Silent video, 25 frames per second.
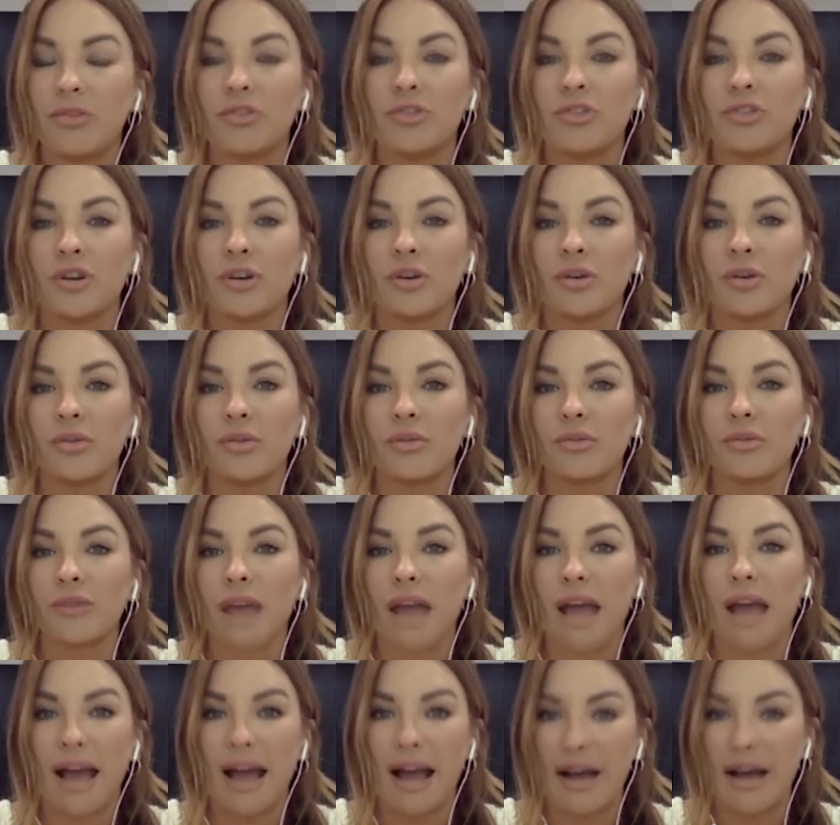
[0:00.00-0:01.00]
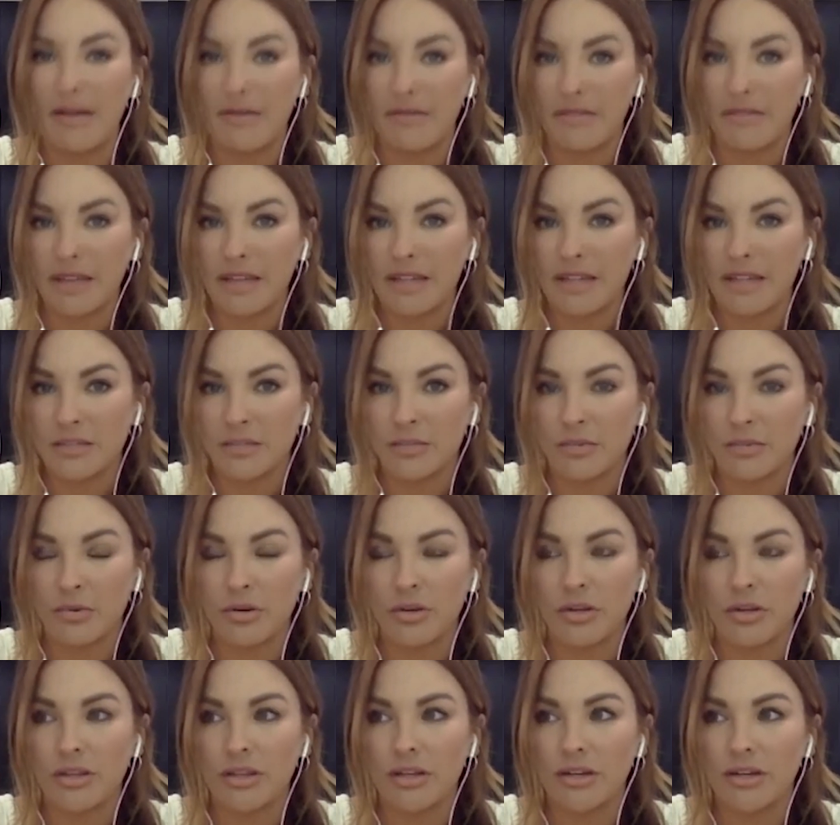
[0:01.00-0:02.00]
don't have that
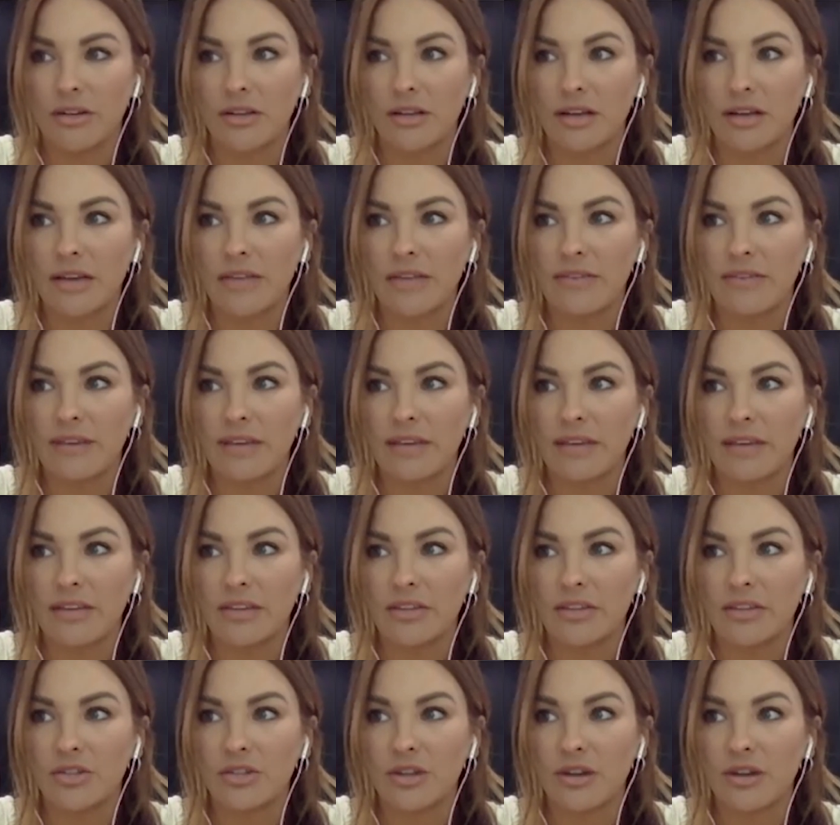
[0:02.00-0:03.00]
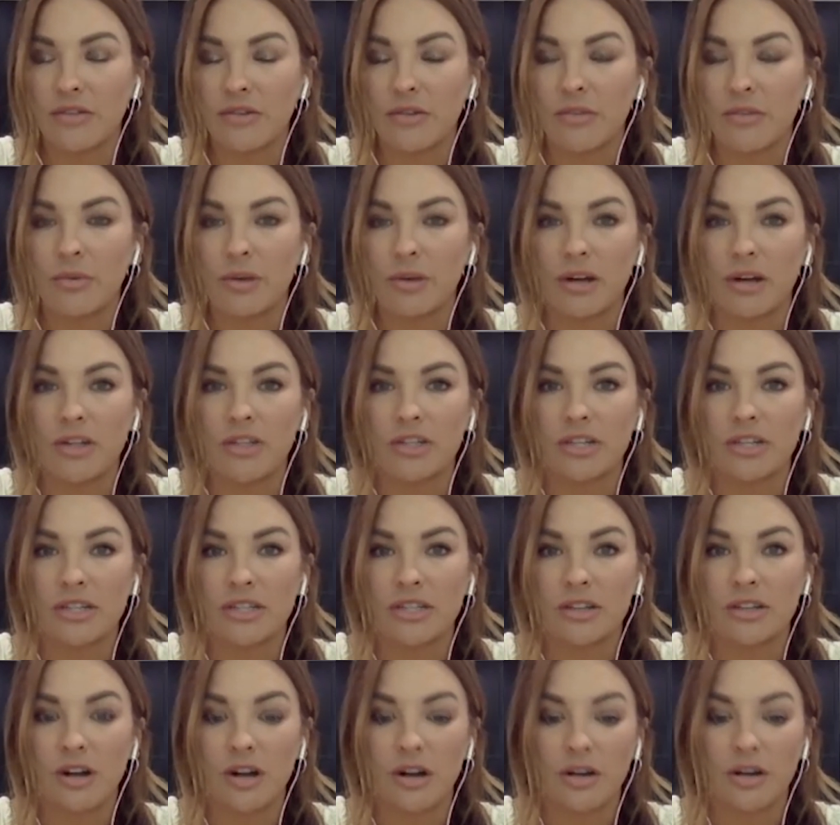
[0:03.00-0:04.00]
support in their life. And the Trevor
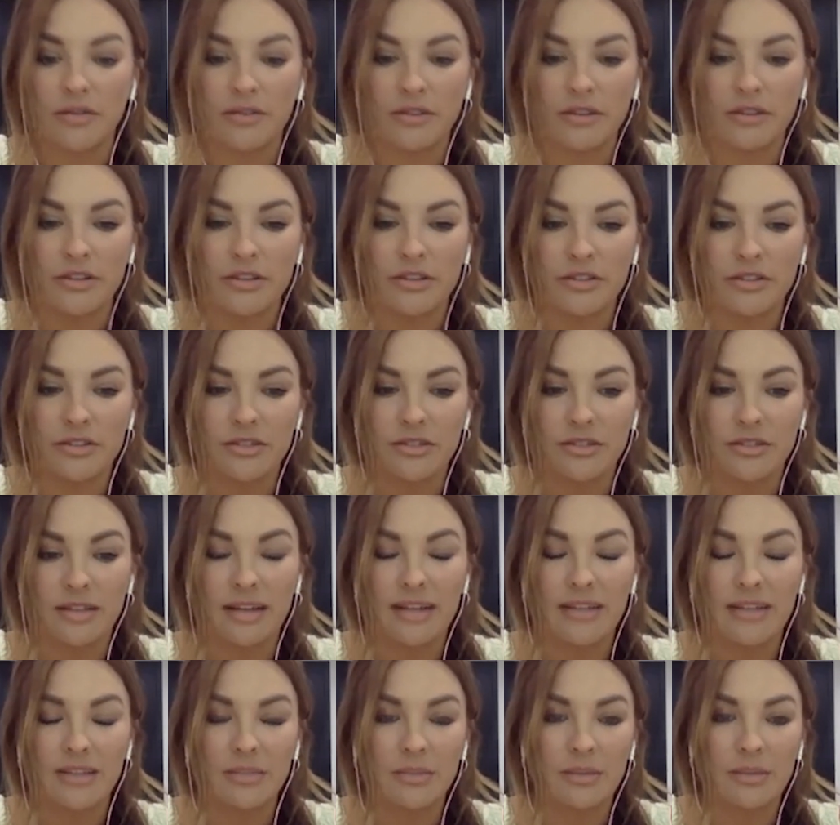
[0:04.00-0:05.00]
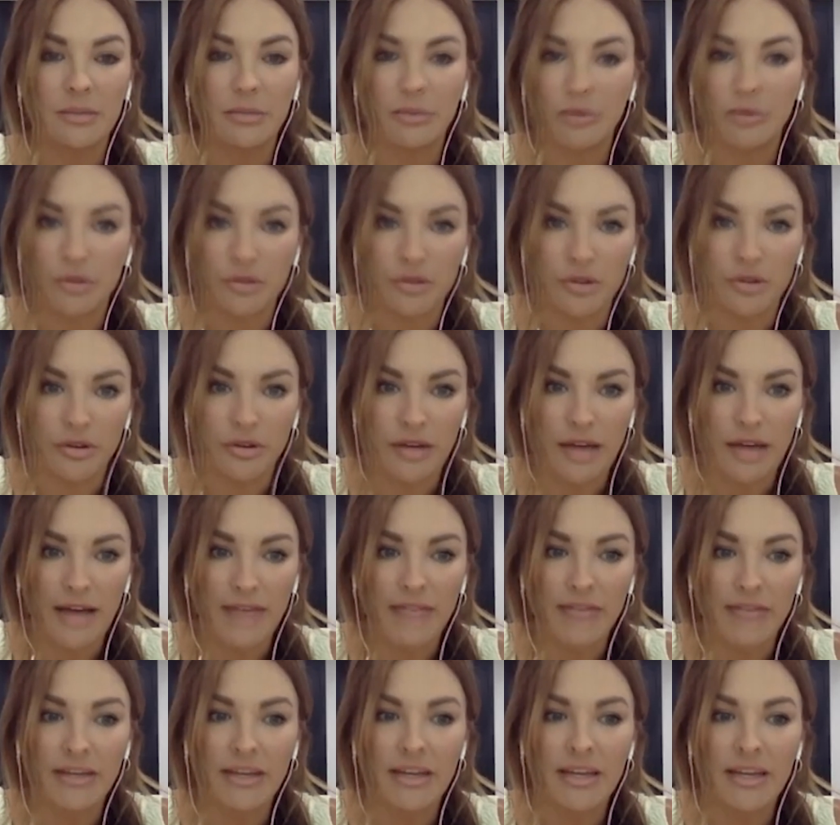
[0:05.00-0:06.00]
Project offers that to people who don't
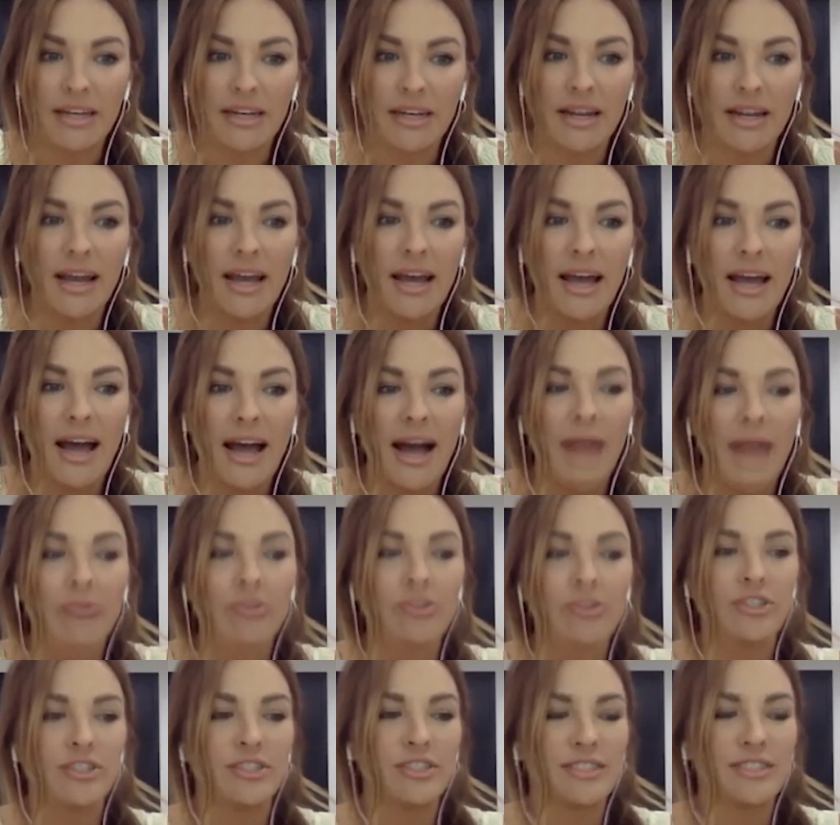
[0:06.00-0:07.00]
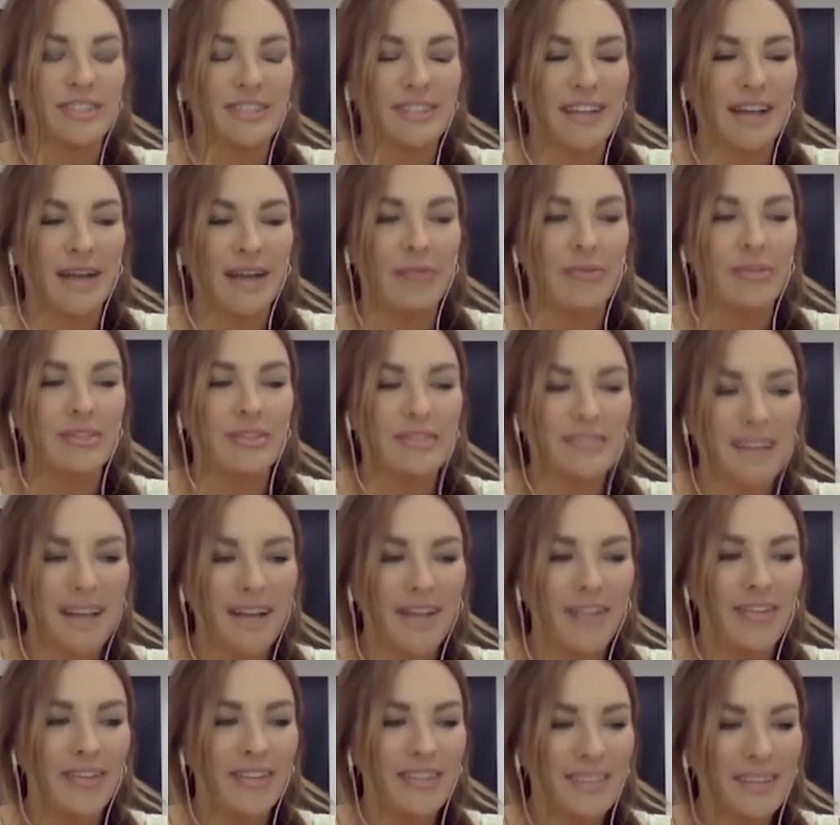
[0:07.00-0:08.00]
have it. And I was just, I was
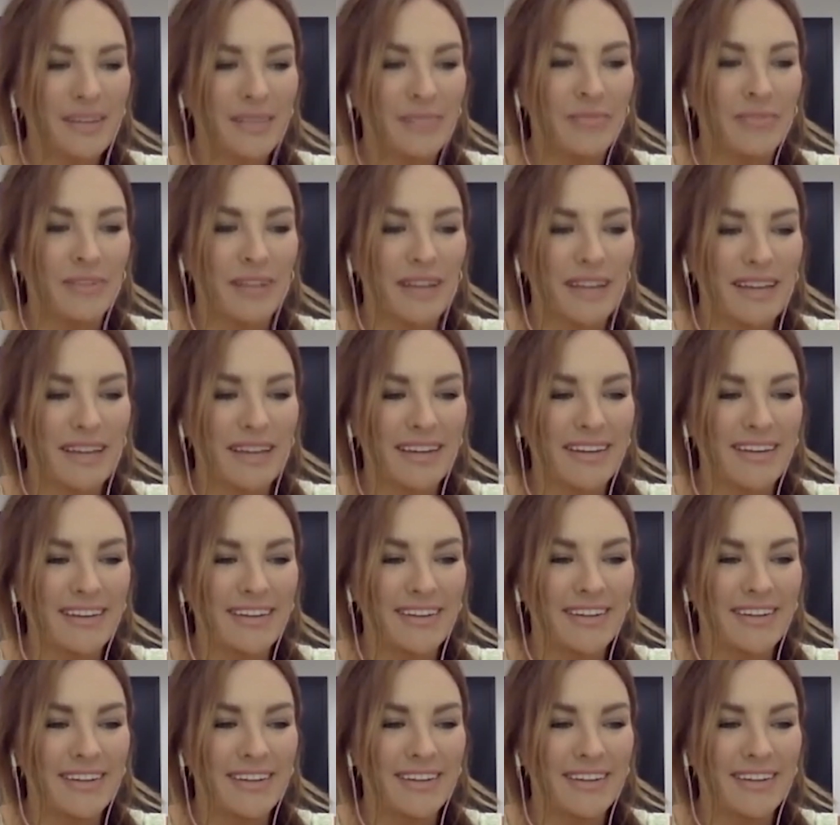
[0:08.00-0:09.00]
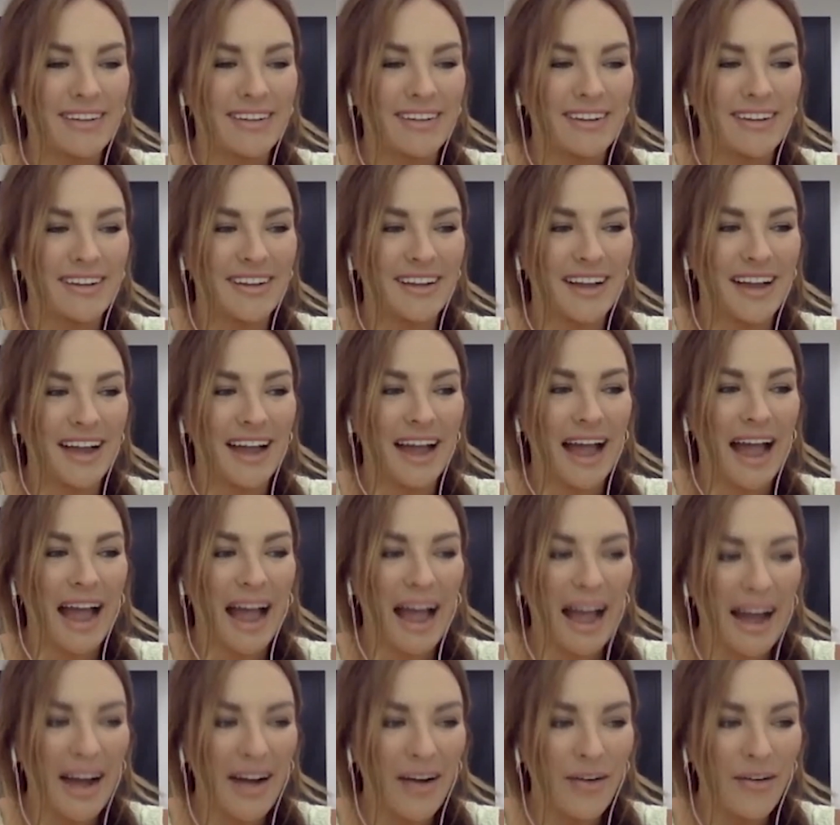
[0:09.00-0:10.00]
telling them like
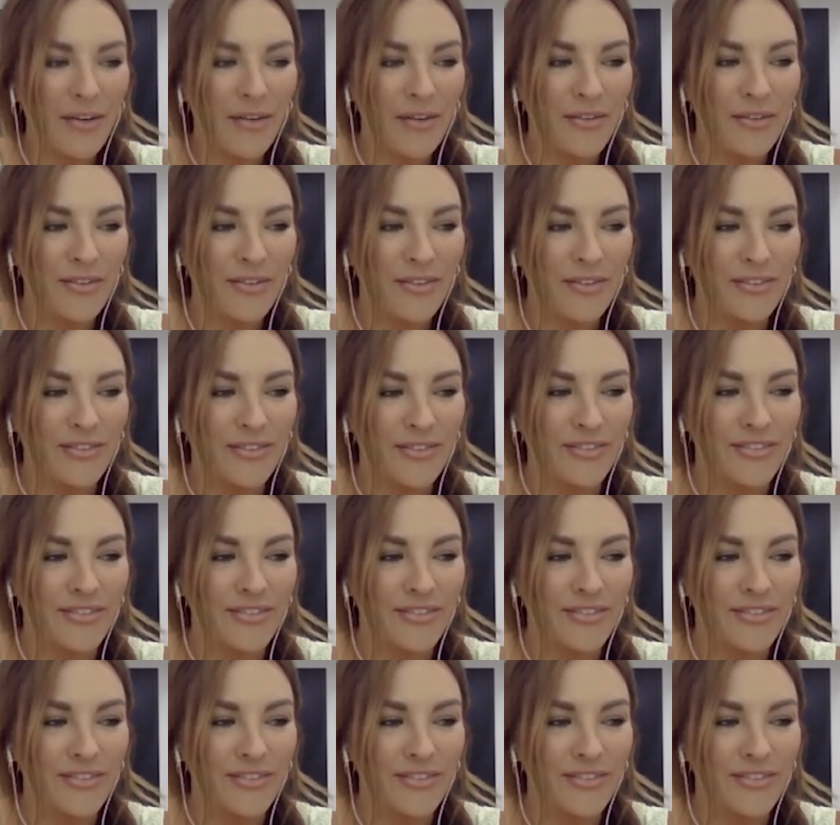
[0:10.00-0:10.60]
how